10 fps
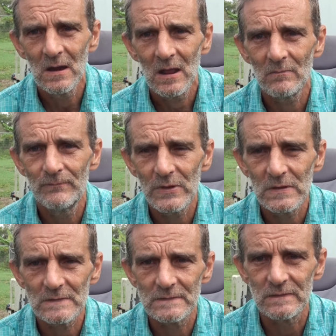and
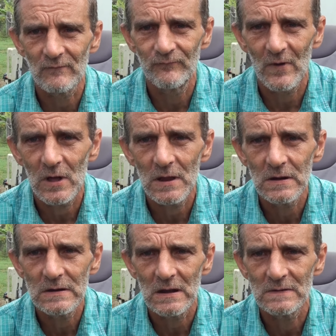be as
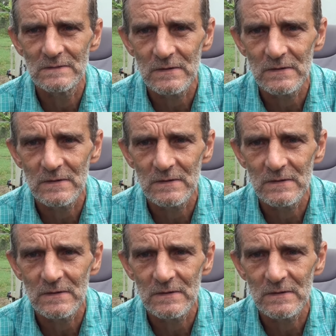divided and